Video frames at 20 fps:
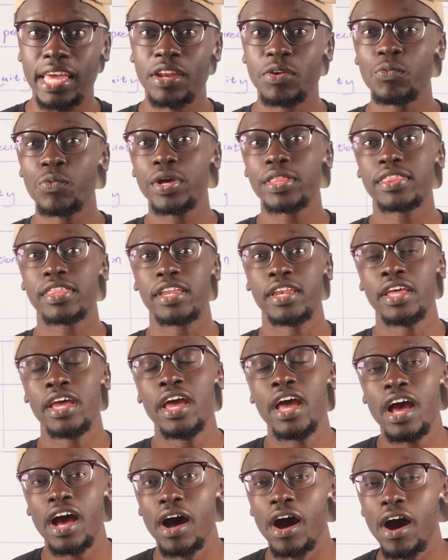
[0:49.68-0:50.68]
in with an
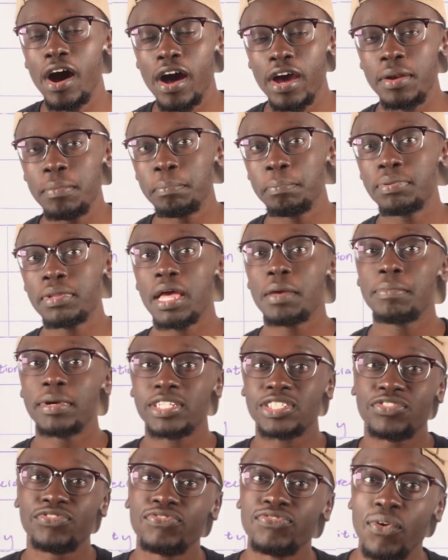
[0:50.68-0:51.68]

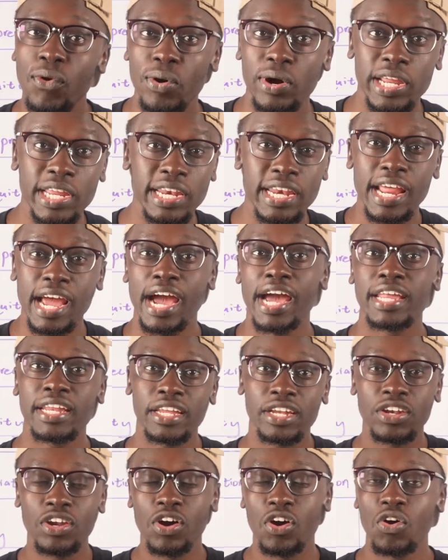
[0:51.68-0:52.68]
unblemished
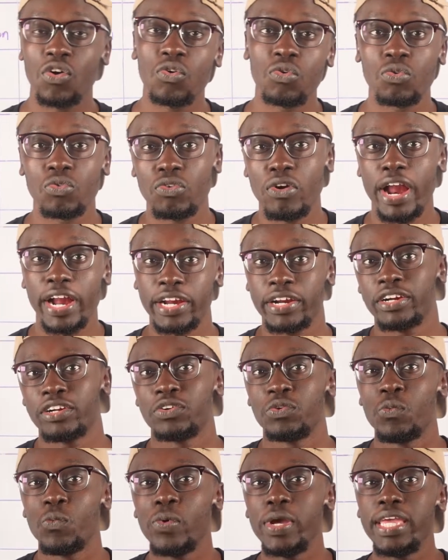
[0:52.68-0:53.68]
49-0 record,
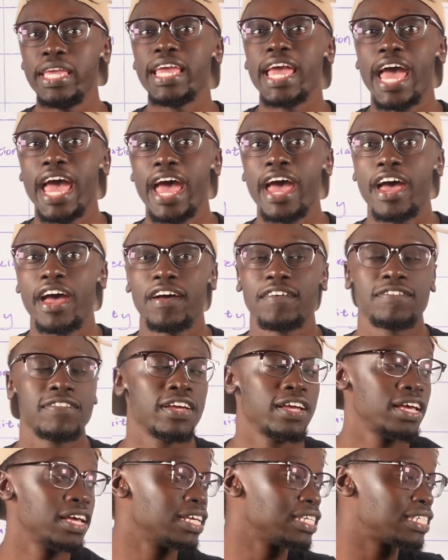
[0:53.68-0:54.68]
we have
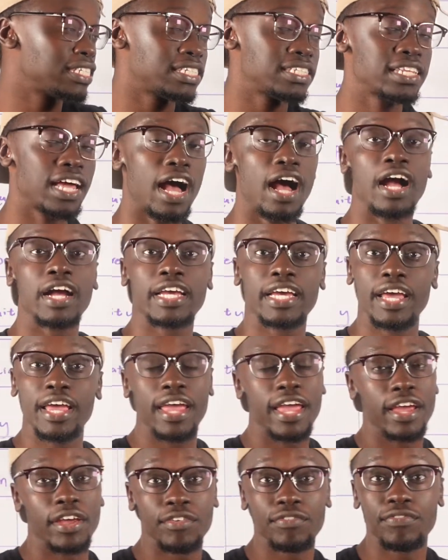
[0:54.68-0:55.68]
stock
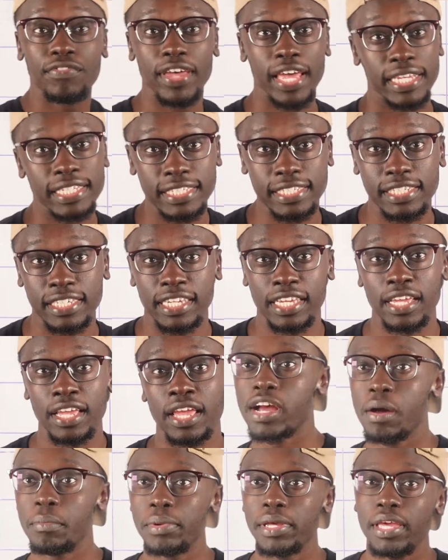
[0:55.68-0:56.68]
investing.
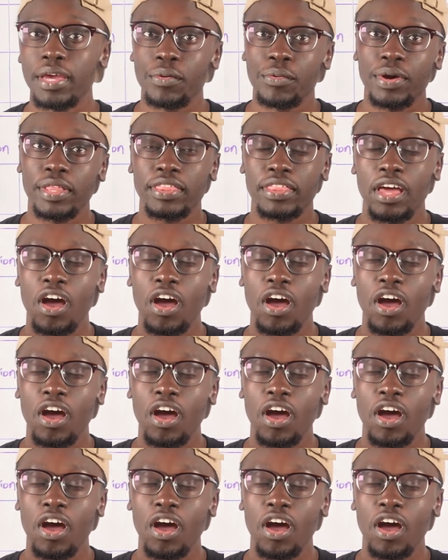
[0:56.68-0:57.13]
Coming in with